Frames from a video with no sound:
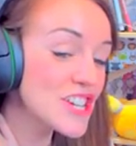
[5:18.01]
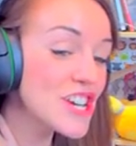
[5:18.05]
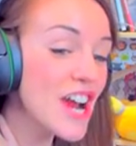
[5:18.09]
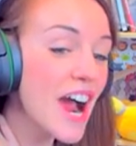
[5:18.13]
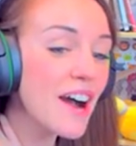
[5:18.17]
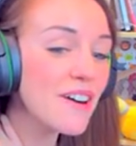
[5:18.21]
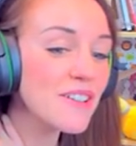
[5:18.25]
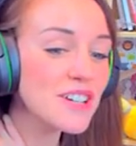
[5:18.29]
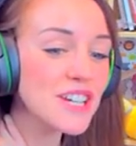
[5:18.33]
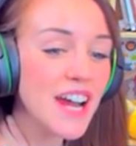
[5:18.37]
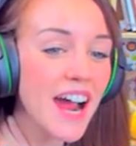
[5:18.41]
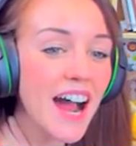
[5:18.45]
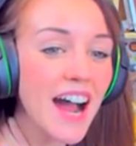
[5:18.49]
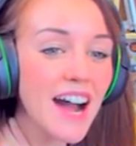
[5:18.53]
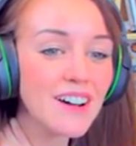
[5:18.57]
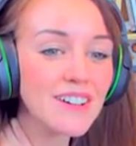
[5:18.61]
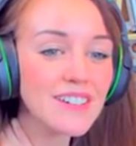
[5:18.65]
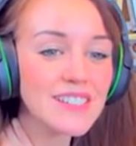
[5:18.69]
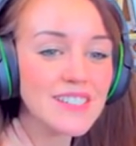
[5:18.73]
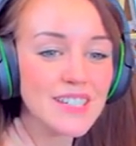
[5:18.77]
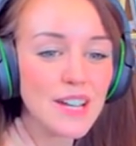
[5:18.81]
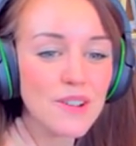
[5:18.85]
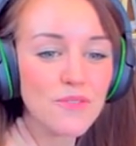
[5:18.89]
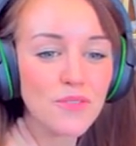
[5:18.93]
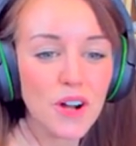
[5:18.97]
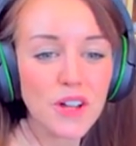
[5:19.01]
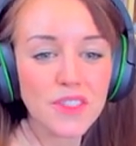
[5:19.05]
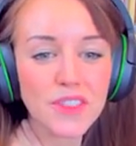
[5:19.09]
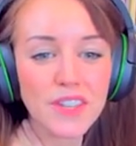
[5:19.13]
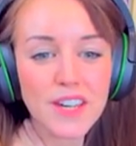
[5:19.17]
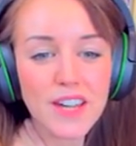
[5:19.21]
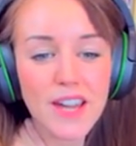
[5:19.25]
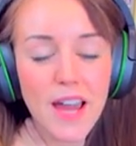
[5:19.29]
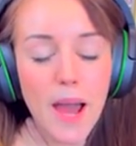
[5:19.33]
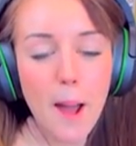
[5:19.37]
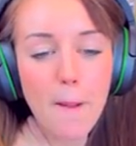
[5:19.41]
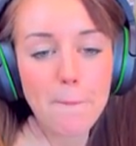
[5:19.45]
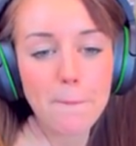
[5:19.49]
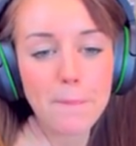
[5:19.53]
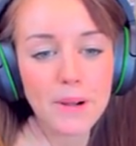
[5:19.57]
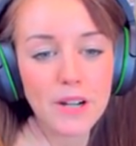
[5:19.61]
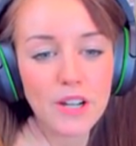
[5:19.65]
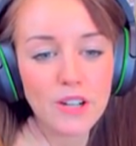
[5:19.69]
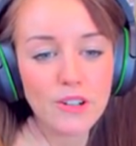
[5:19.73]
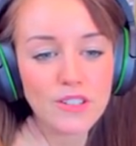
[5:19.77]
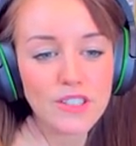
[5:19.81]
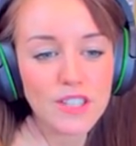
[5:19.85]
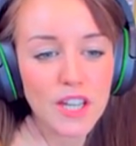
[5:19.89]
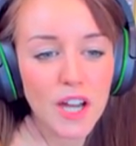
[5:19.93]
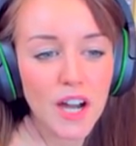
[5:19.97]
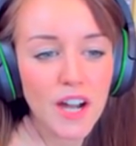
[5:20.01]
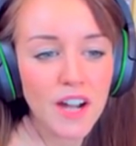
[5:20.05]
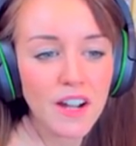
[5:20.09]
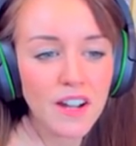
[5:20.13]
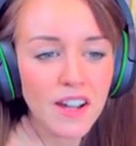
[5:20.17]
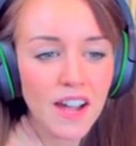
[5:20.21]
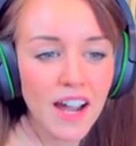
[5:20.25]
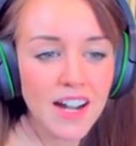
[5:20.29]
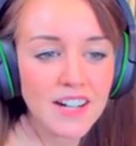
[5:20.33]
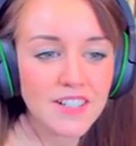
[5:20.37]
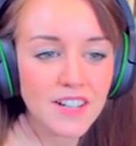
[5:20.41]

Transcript: Chow Chows, they've got the blue tongue.